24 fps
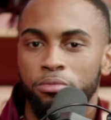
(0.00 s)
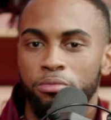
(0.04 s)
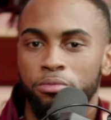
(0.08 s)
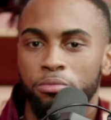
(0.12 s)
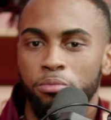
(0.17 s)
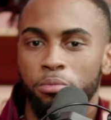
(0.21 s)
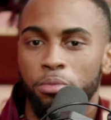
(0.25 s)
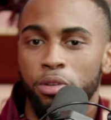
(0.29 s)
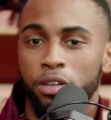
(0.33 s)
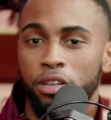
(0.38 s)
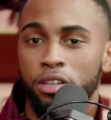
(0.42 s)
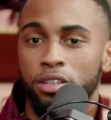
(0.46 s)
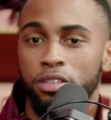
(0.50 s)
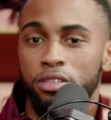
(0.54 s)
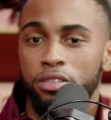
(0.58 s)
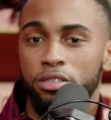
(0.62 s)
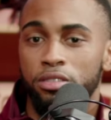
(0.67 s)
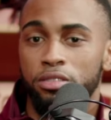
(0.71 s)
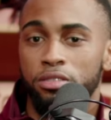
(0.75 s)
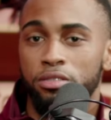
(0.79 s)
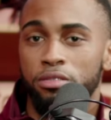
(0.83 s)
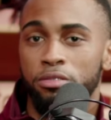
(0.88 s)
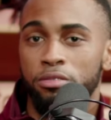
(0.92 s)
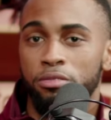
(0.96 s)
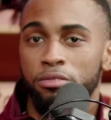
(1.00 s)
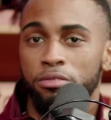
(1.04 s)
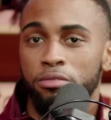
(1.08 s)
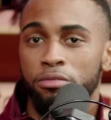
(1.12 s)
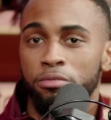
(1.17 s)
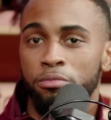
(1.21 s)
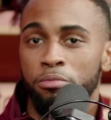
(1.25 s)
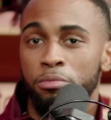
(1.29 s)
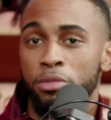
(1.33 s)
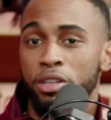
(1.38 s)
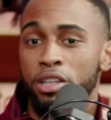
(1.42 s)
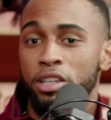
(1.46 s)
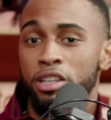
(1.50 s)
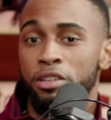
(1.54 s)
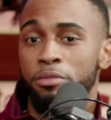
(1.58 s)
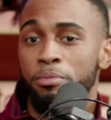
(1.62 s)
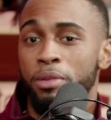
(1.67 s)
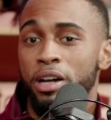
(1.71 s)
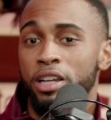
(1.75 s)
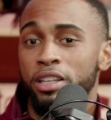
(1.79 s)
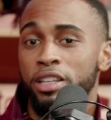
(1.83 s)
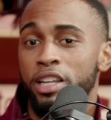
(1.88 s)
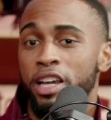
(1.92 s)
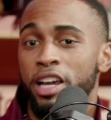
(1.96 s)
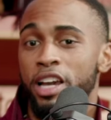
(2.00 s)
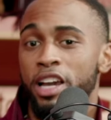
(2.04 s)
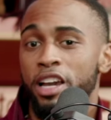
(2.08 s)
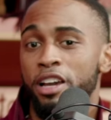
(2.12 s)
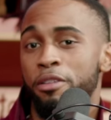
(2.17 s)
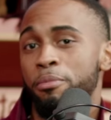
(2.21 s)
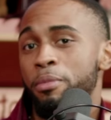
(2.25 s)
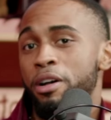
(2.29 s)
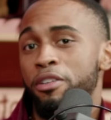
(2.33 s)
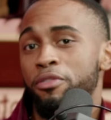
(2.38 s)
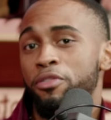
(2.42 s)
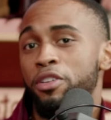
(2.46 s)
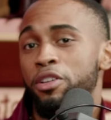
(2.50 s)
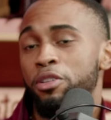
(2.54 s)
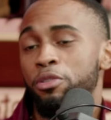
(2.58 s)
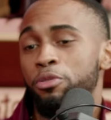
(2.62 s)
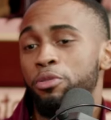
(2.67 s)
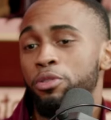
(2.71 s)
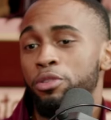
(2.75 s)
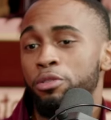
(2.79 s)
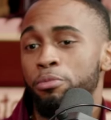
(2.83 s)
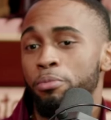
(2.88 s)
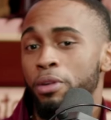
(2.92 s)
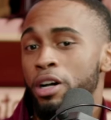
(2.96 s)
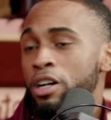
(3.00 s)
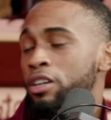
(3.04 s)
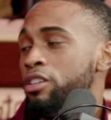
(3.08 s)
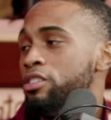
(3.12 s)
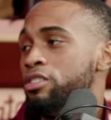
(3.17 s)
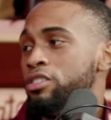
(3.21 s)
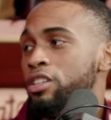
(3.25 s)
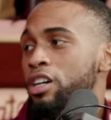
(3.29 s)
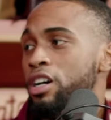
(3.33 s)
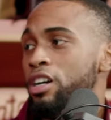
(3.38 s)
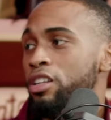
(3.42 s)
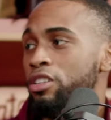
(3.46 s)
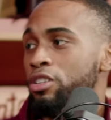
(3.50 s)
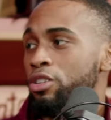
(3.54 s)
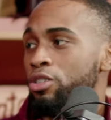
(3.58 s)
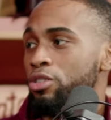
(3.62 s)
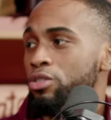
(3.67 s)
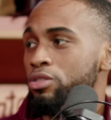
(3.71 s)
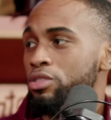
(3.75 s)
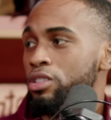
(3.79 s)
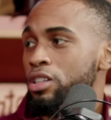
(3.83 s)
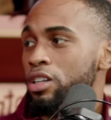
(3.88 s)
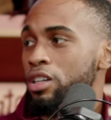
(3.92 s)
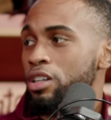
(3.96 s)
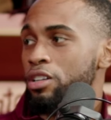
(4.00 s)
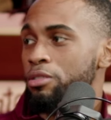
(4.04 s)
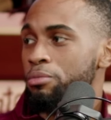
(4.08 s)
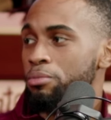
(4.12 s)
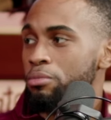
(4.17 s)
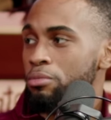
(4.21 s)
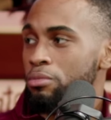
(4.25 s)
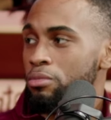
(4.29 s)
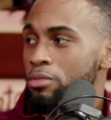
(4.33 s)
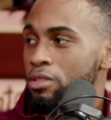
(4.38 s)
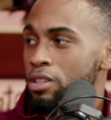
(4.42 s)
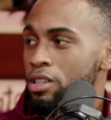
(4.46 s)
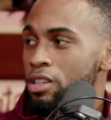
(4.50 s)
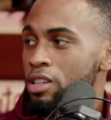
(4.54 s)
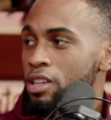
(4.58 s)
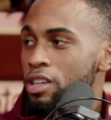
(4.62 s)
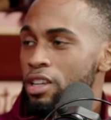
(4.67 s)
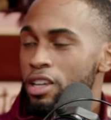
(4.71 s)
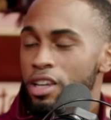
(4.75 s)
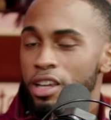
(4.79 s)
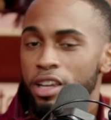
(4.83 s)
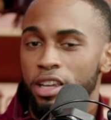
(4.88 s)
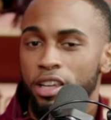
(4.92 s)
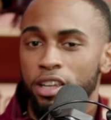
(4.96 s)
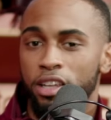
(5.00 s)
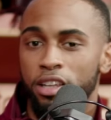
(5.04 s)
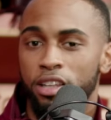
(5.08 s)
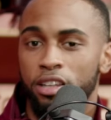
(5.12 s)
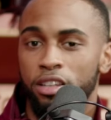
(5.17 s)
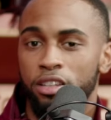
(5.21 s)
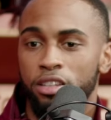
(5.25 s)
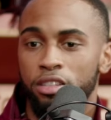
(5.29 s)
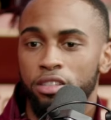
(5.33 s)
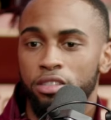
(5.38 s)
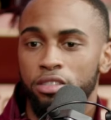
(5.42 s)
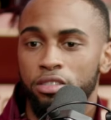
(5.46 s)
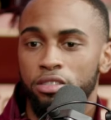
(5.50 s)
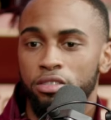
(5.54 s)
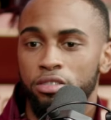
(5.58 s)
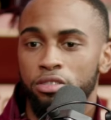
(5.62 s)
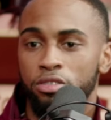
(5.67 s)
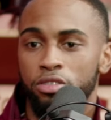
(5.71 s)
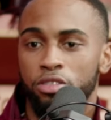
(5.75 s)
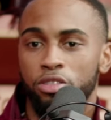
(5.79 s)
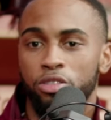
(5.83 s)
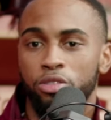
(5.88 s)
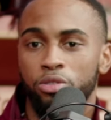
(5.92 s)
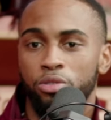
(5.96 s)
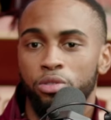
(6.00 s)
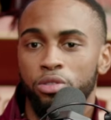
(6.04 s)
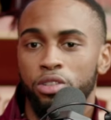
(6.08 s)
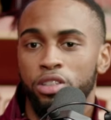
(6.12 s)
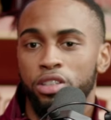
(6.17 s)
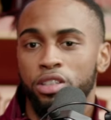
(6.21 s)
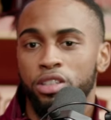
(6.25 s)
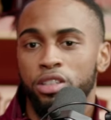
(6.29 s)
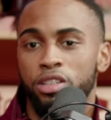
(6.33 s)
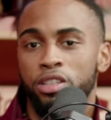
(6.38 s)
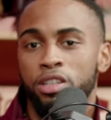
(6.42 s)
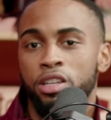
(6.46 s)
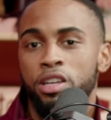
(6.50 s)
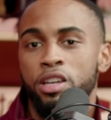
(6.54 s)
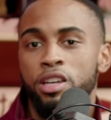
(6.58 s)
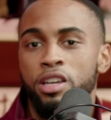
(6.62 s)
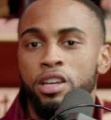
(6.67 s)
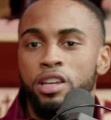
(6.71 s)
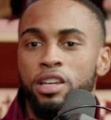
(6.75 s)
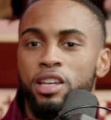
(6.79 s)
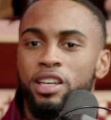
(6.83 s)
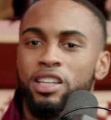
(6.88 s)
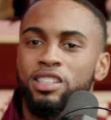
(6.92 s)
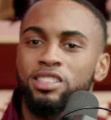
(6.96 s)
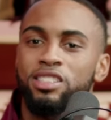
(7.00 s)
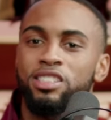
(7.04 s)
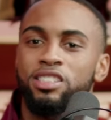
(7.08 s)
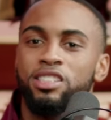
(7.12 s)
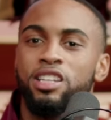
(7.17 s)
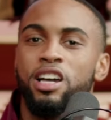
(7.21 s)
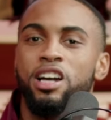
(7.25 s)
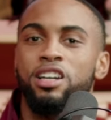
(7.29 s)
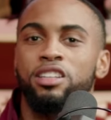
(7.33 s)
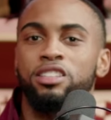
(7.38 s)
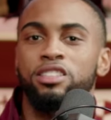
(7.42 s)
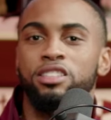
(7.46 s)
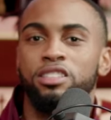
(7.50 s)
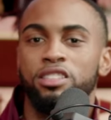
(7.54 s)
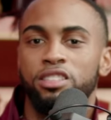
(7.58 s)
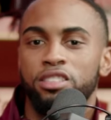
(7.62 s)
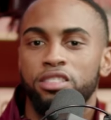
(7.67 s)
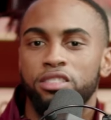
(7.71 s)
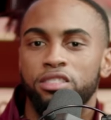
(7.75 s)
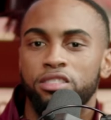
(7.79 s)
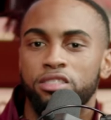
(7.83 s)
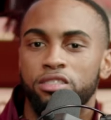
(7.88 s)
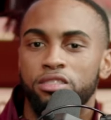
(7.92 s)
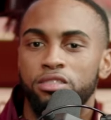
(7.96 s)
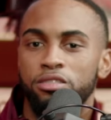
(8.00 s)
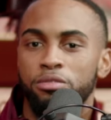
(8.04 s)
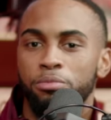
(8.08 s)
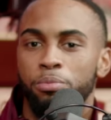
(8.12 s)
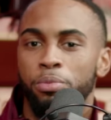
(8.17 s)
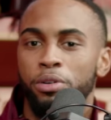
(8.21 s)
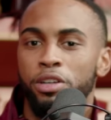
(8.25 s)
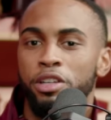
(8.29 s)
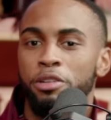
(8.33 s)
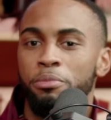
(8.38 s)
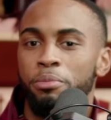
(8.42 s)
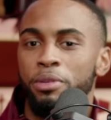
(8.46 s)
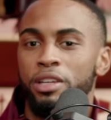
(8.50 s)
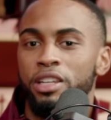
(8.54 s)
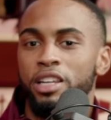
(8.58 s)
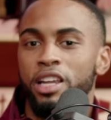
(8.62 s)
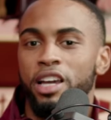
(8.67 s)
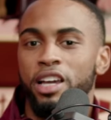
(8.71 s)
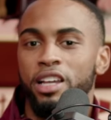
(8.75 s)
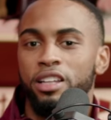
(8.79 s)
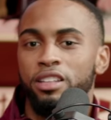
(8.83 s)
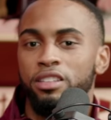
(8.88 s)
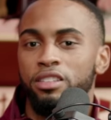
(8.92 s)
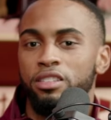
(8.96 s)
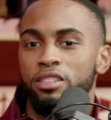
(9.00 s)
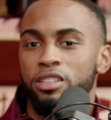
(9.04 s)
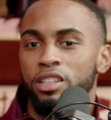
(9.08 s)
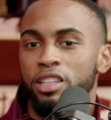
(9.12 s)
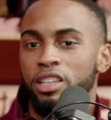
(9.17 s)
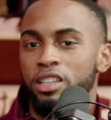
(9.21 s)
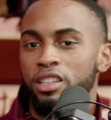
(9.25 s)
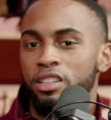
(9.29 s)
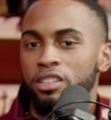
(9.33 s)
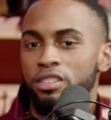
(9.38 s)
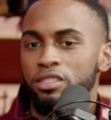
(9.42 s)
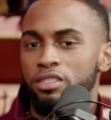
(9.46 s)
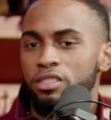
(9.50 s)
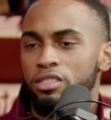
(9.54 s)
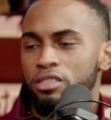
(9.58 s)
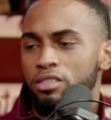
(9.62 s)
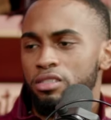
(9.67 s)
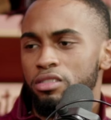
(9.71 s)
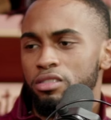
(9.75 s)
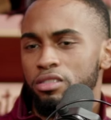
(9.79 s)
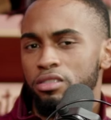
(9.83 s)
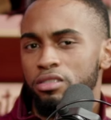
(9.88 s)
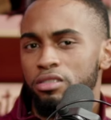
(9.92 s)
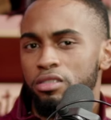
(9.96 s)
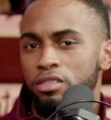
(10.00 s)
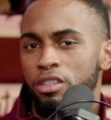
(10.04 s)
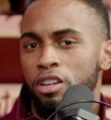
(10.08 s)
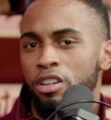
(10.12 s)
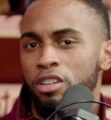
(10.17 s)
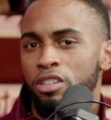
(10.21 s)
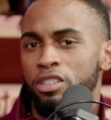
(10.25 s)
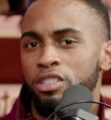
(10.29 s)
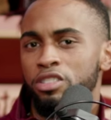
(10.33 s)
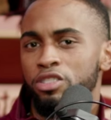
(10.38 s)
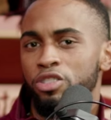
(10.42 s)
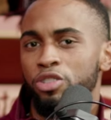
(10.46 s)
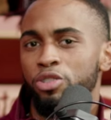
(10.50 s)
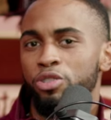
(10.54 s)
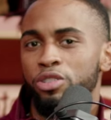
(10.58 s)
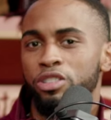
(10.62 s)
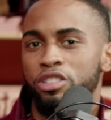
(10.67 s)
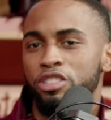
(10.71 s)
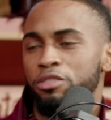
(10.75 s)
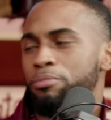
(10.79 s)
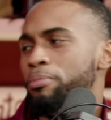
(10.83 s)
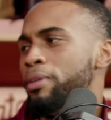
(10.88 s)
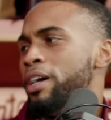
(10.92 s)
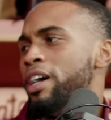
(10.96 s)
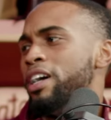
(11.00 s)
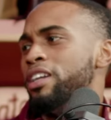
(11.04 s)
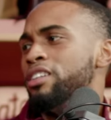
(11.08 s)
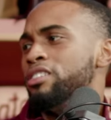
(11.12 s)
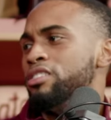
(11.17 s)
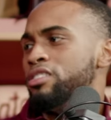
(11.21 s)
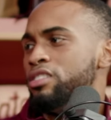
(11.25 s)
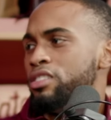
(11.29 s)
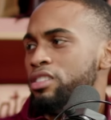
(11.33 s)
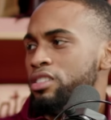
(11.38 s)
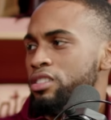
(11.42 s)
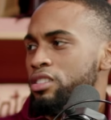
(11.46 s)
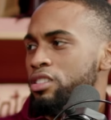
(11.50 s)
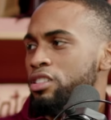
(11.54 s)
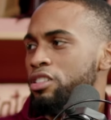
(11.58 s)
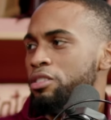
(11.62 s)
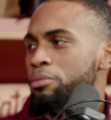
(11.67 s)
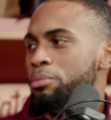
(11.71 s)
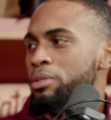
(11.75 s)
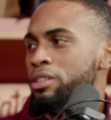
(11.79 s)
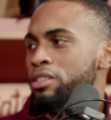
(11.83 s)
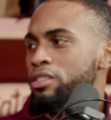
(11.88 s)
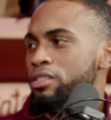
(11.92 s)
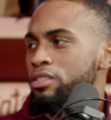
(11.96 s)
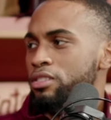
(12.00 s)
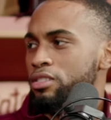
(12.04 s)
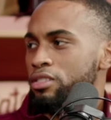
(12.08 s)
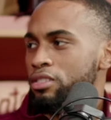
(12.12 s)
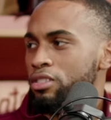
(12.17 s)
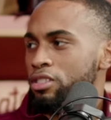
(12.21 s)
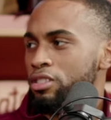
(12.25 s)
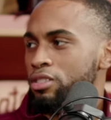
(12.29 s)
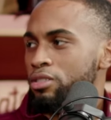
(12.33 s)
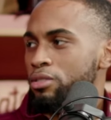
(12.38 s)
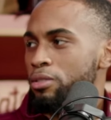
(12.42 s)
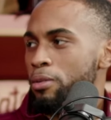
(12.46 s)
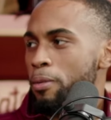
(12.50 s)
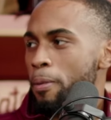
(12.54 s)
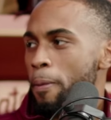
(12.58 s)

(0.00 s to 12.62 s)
But me and my dad, my family, we were by her side the whole time. And, you know, it just kind of put in me that things aren't as always as bad as it could be, you know.